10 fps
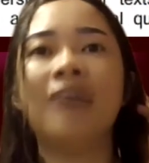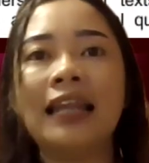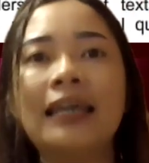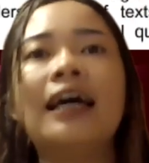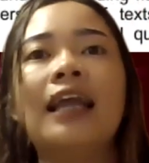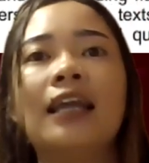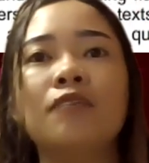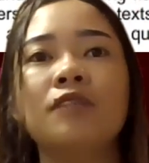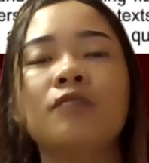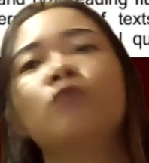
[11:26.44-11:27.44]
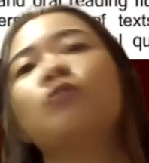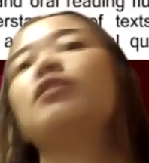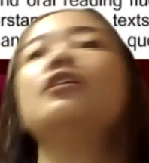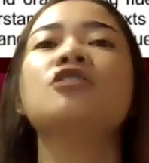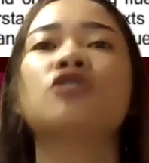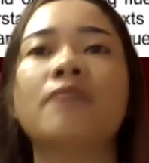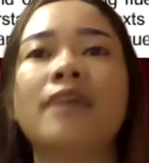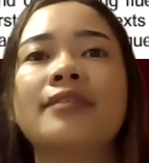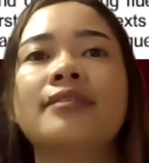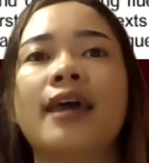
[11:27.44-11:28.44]
Valid alignment between
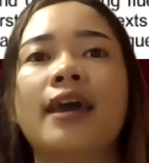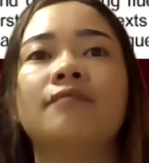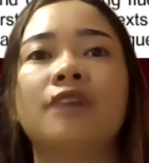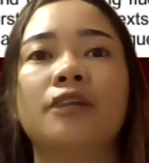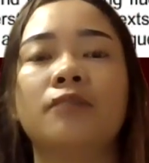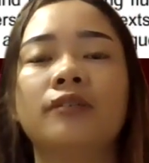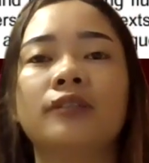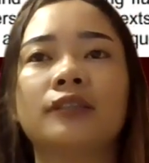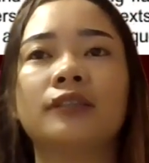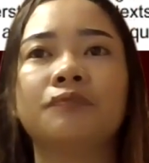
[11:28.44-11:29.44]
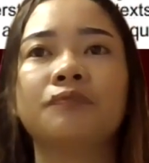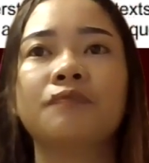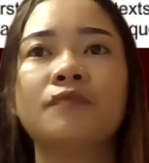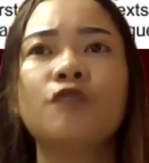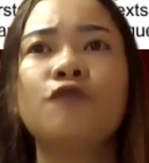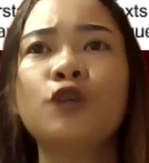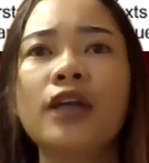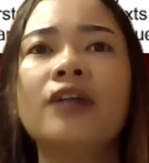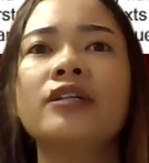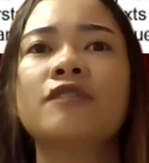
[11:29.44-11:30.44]
instruments and variables. For
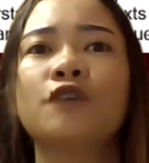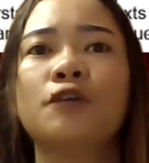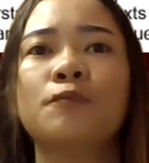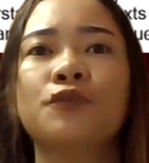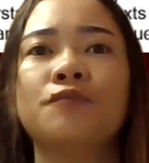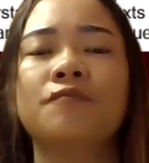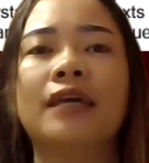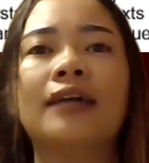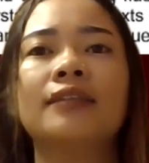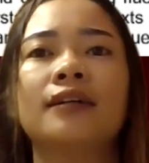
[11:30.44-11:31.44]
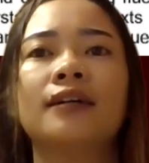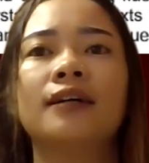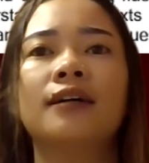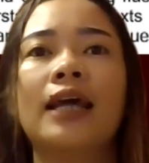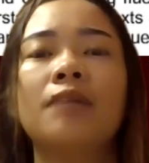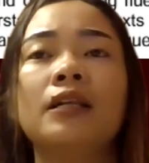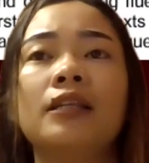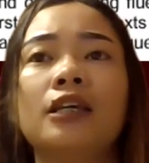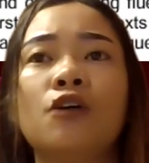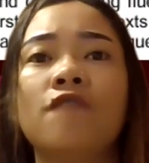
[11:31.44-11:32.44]
the areas for improvement,
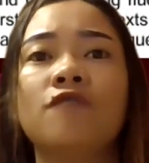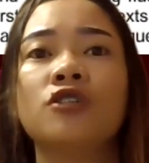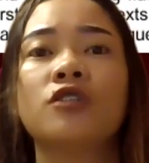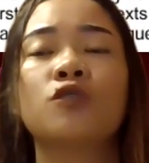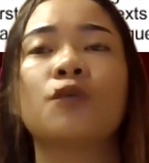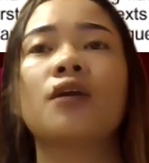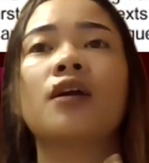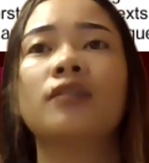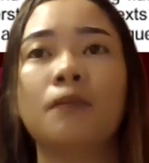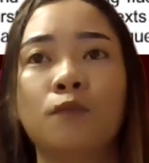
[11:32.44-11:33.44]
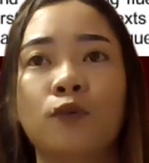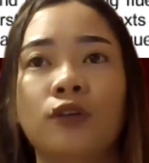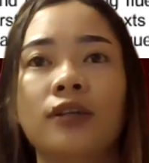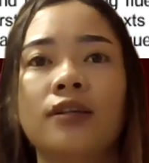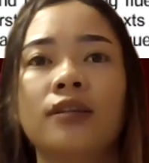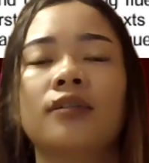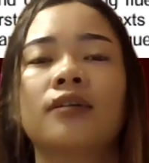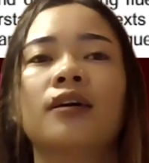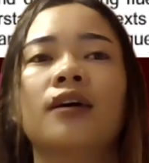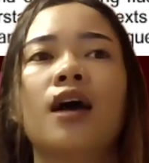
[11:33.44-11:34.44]
reliability coefficients were not reported.
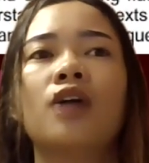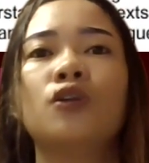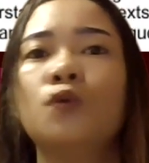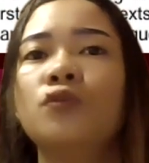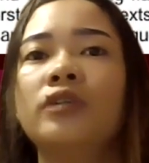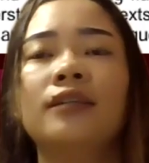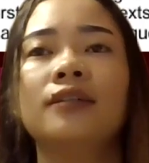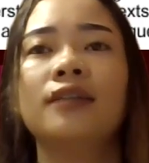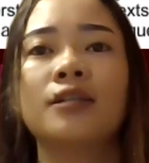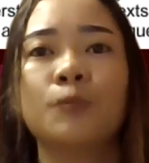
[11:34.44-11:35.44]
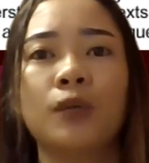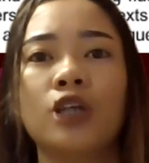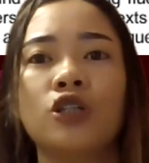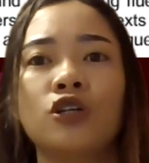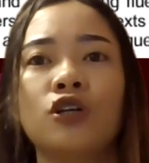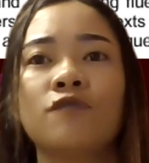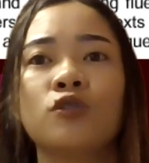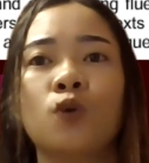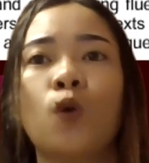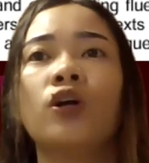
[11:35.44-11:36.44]
No detailed explanation
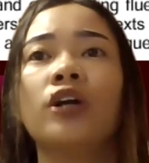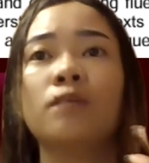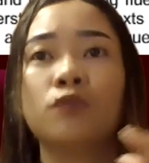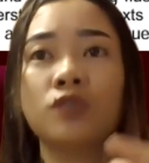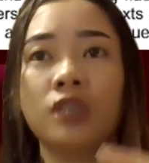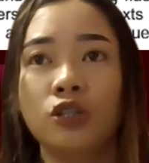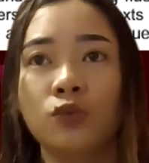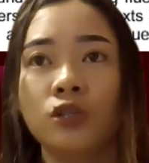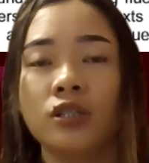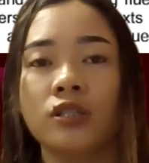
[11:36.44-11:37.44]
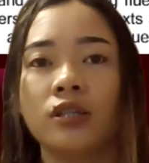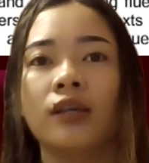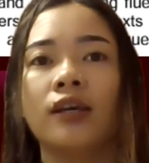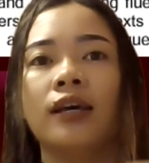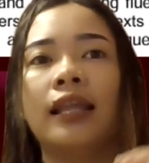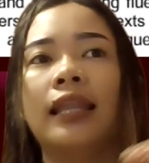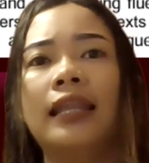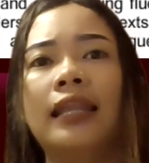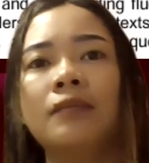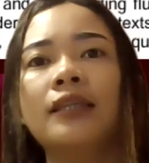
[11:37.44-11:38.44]
of scoring procedures.
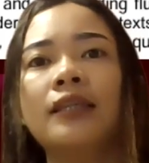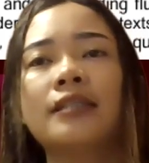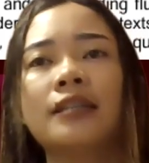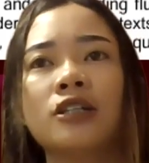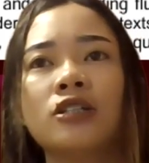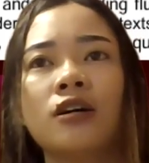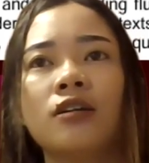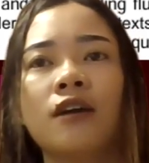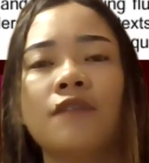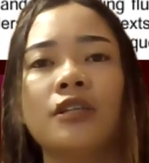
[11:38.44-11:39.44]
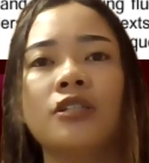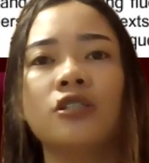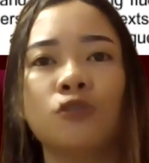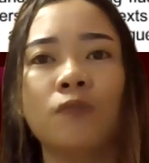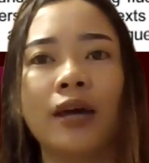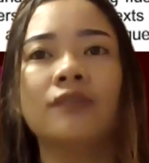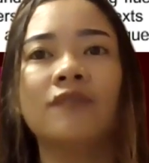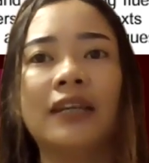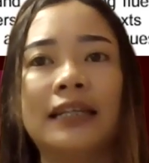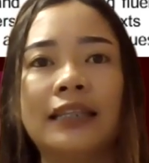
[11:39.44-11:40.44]
Limited discussion of
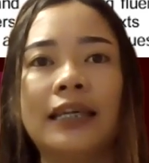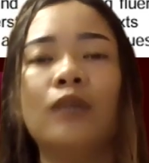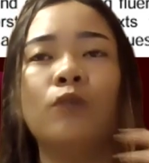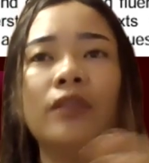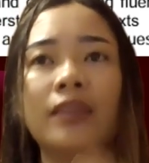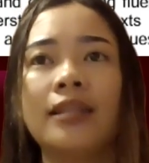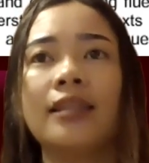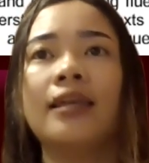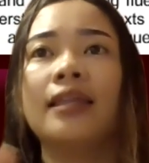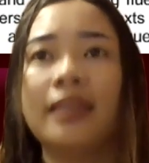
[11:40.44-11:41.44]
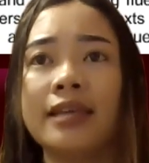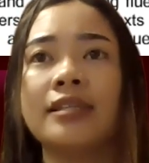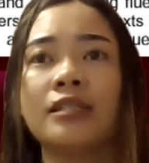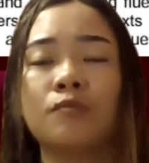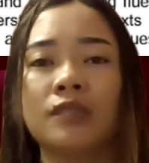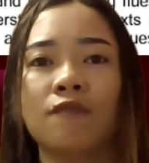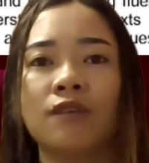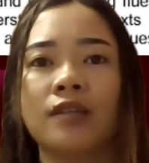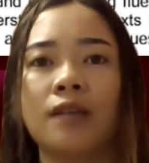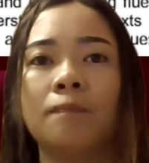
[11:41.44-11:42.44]
instrument validity within this
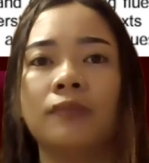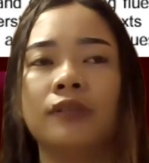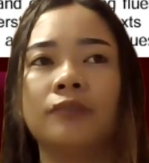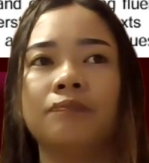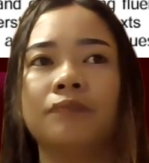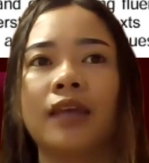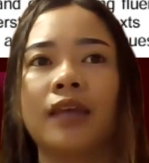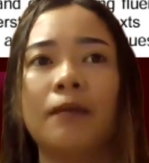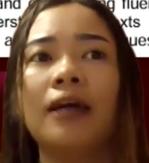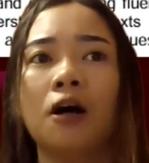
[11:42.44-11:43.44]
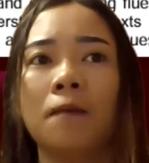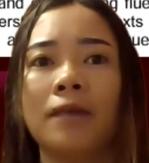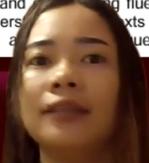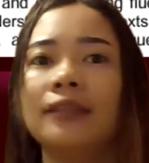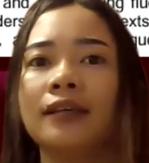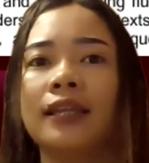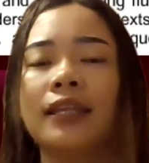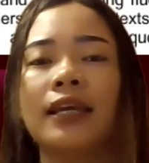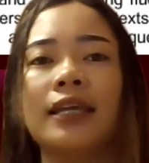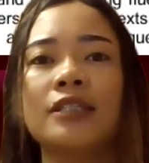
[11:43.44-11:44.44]
specific sample. And my comment,
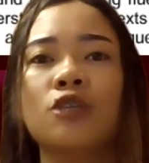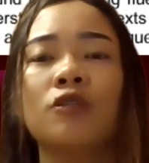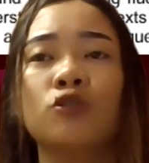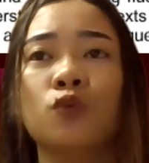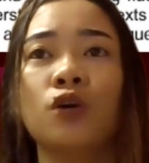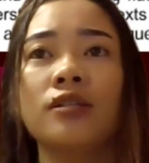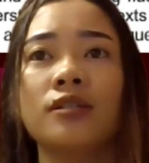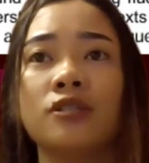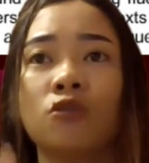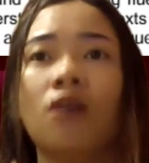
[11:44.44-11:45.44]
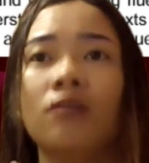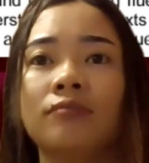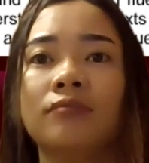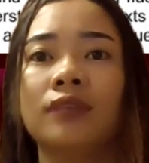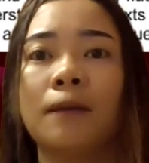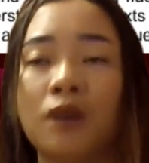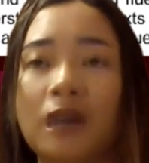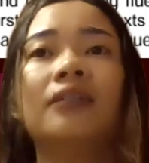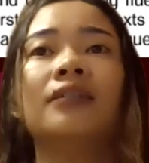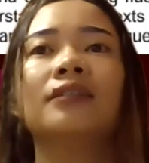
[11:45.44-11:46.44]
instrument choice is strong,
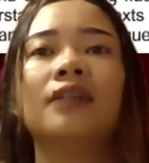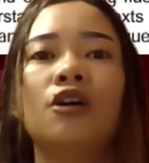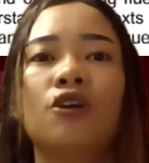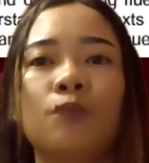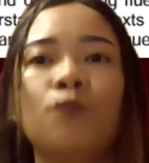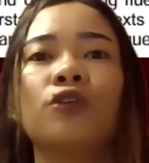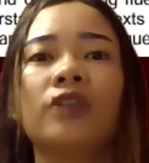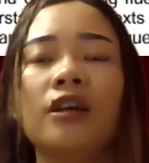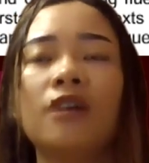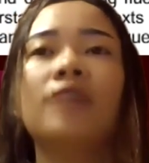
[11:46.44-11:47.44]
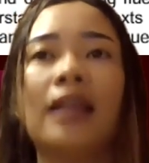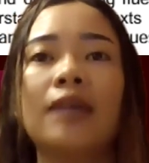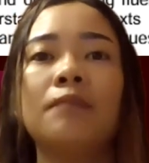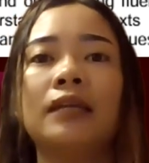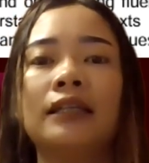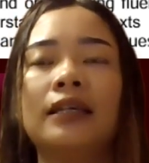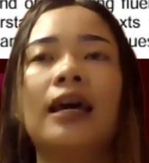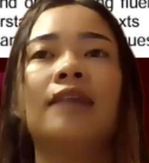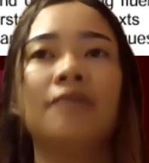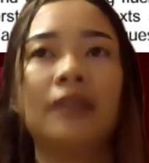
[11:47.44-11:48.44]
but reporting of
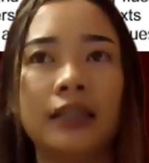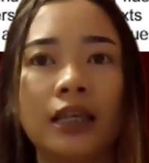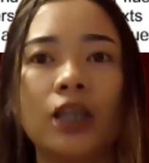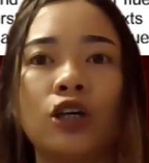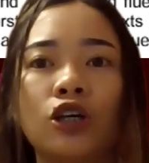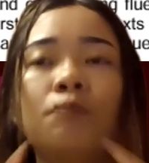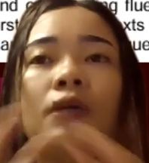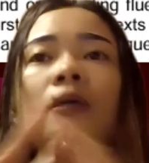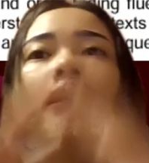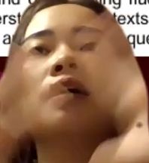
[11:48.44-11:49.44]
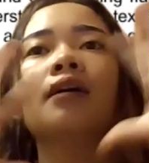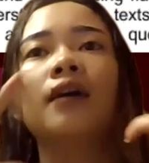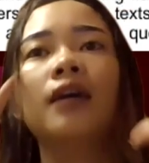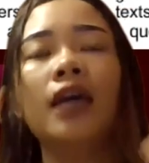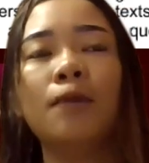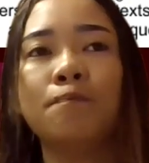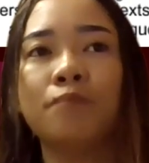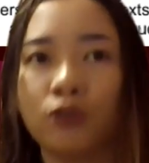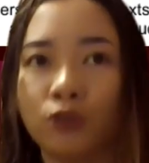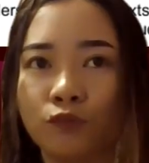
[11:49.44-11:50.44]
reliability and validity could be
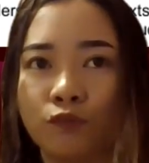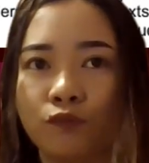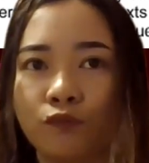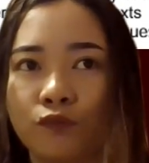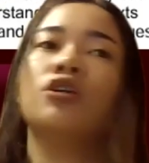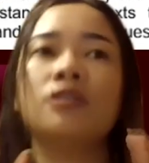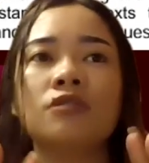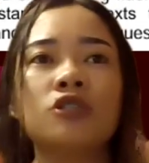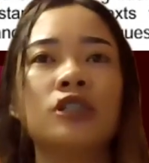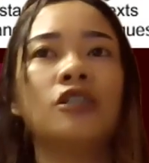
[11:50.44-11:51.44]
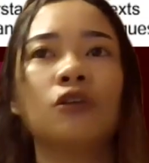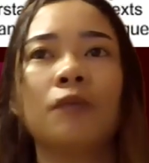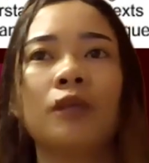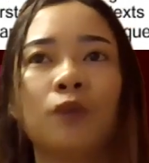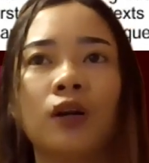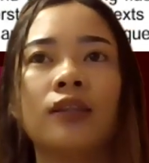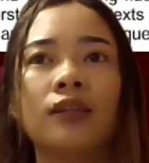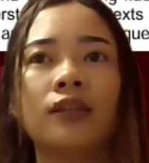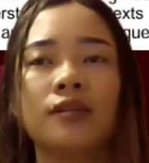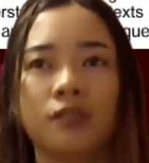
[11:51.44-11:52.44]
improved. So the research instrument
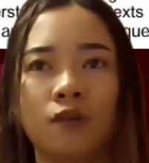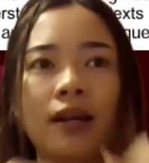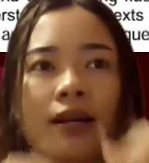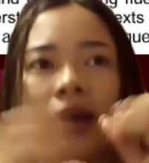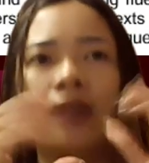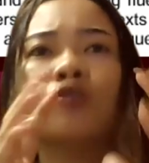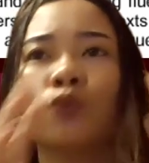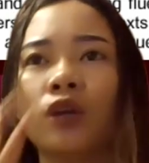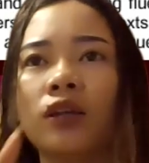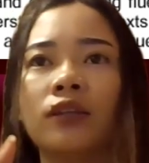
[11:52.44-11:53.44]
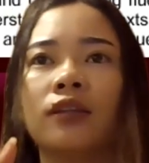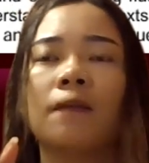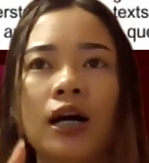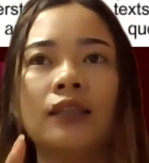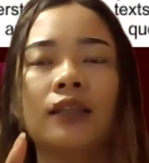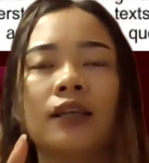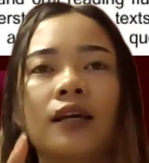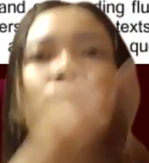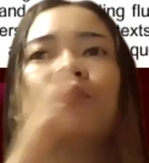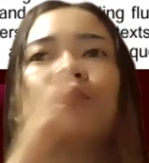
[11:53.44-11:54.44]
part is quite kind of short, but
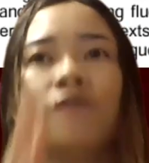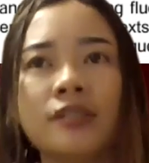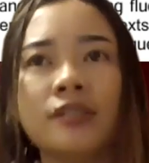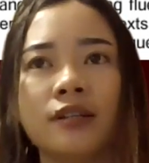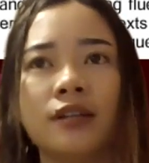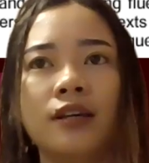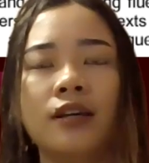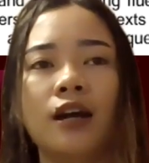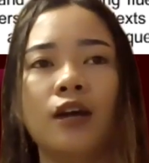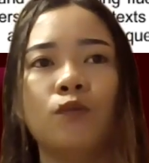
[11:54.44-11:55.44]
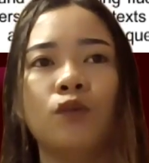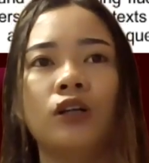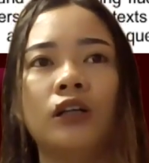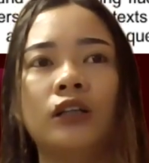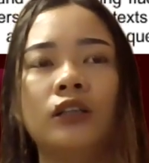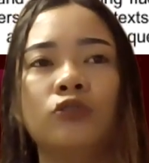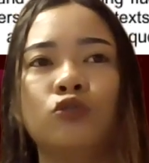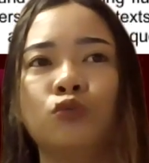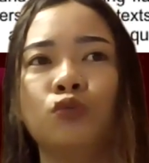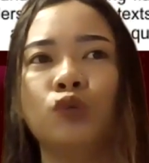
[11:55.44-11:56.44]
to improve this study, I
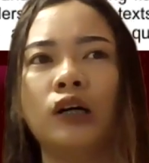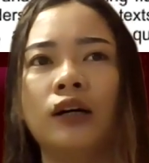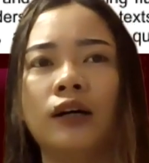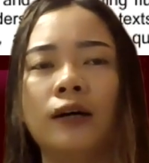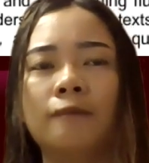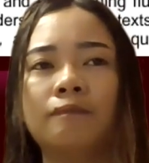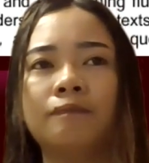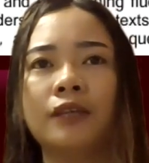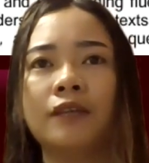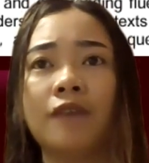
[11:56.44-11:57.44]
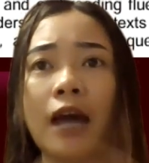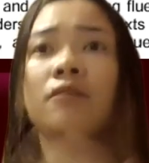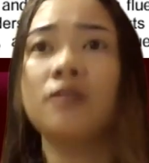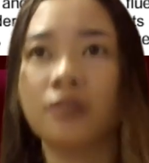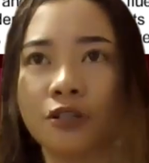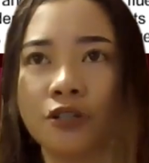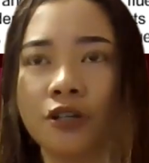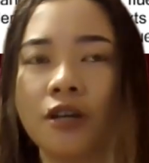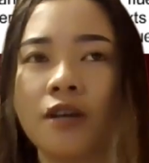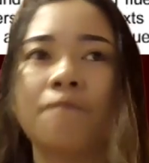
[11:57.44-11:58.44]
want to, if I'm the
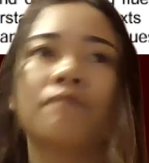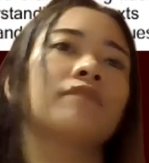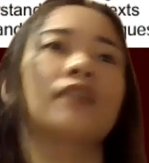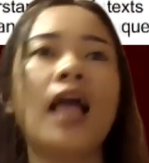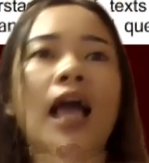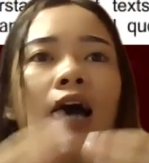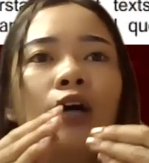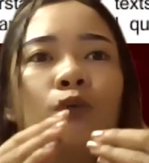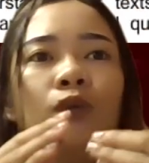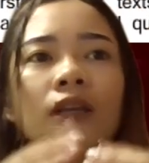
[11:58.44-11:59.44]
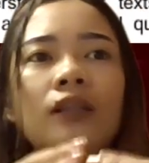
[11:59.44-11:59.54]
researcher, I